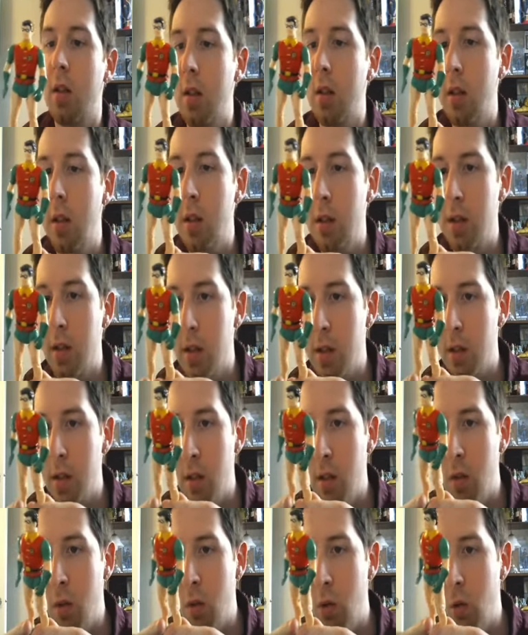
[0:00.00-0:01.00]
This is
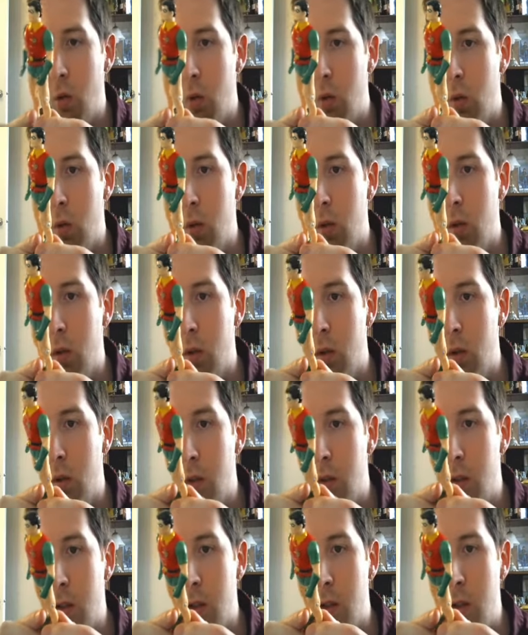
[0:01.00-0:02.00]
an
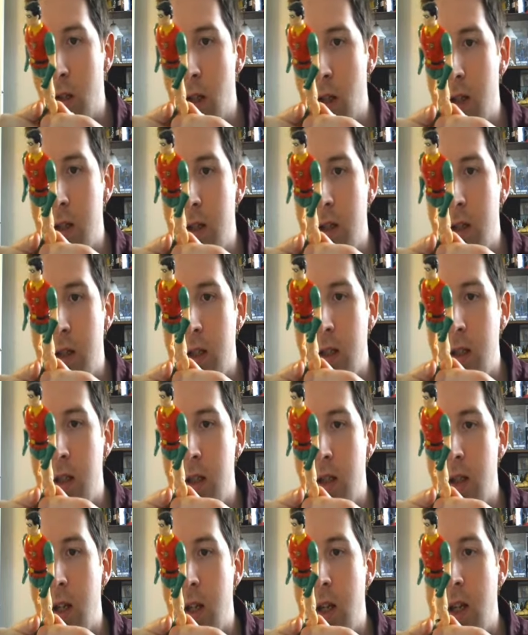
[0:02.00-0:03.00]
old
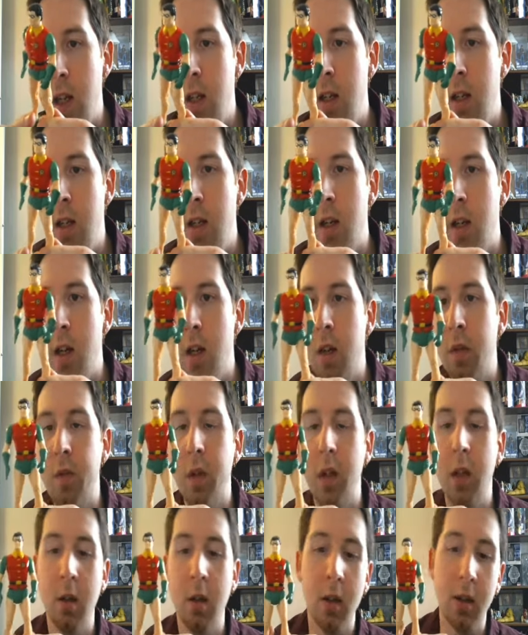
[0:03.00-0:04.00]
1989
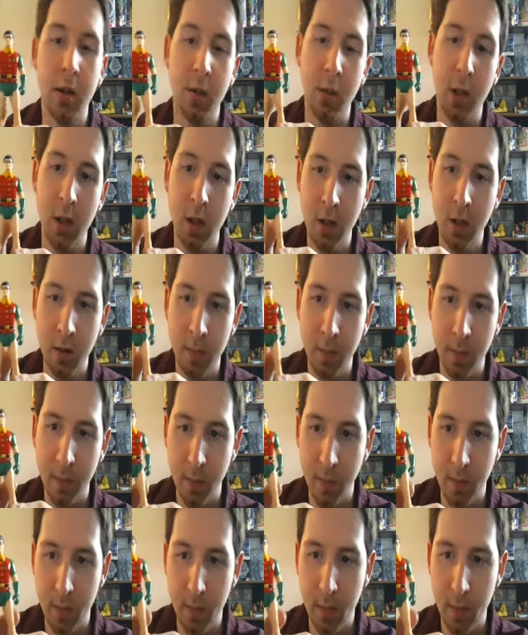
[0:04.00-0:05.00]
figure as well,
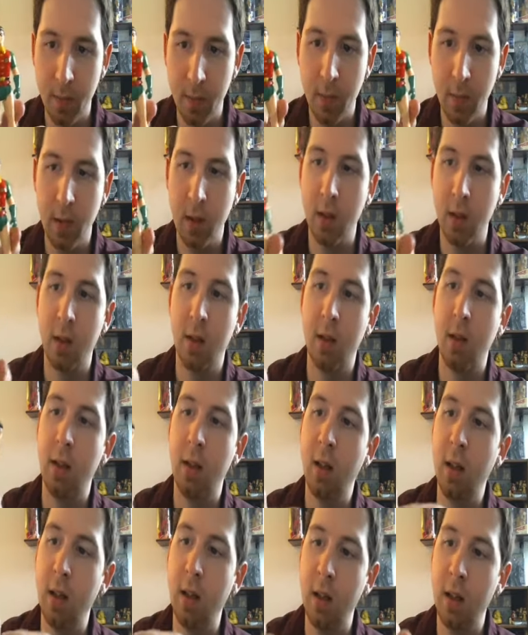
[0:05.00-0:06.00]

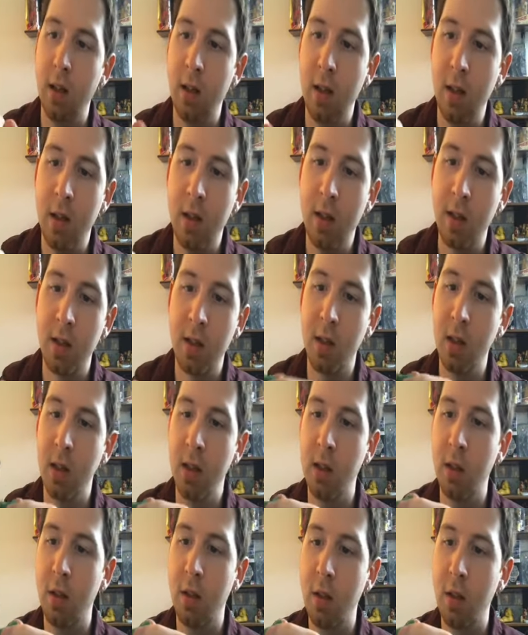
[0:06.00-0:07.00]
and he does a
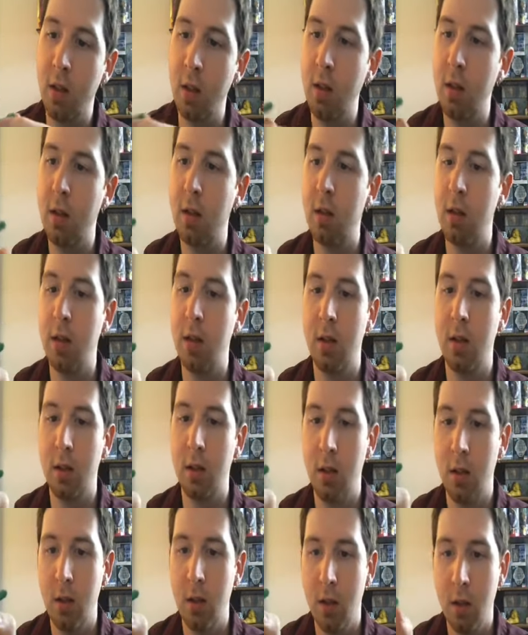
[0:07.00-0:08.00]
little
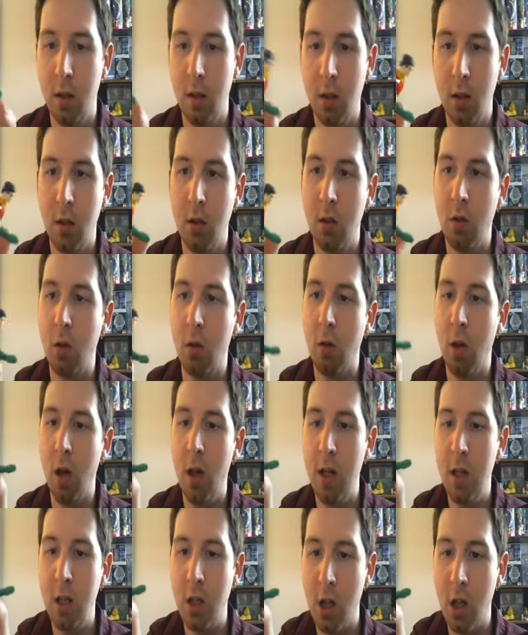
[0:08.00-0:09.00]

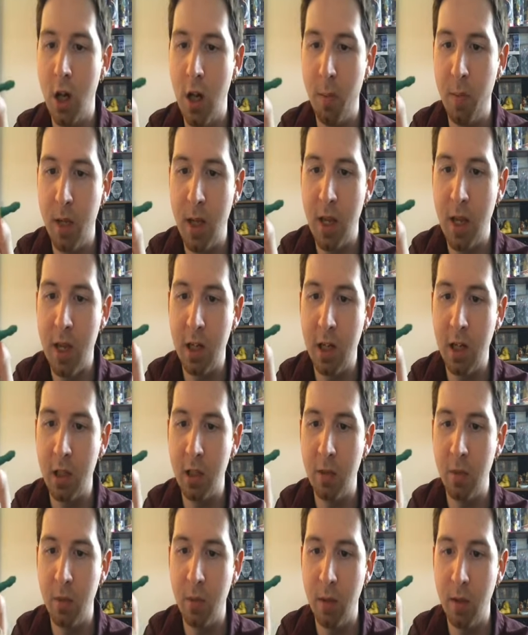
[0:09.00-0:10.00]
karate chop
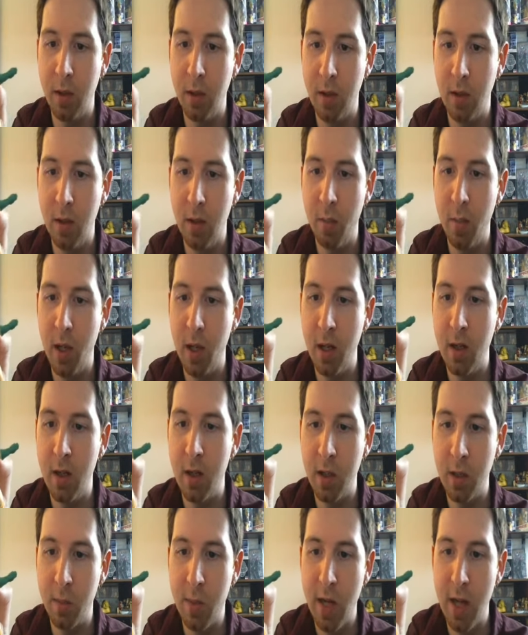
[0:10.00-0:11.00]
action with a button
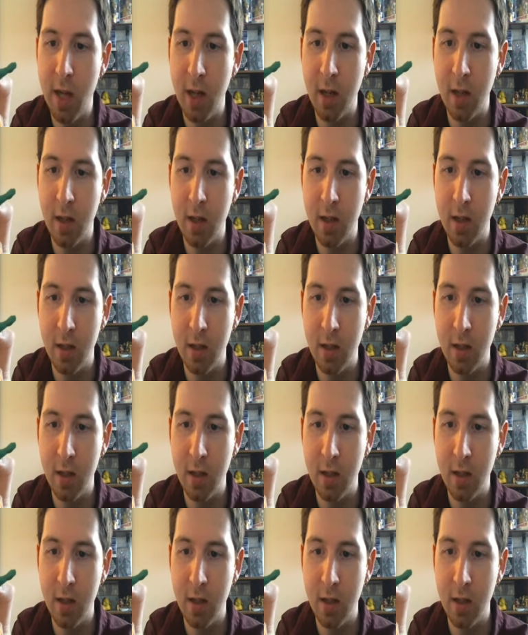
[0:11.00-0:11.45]
on his back.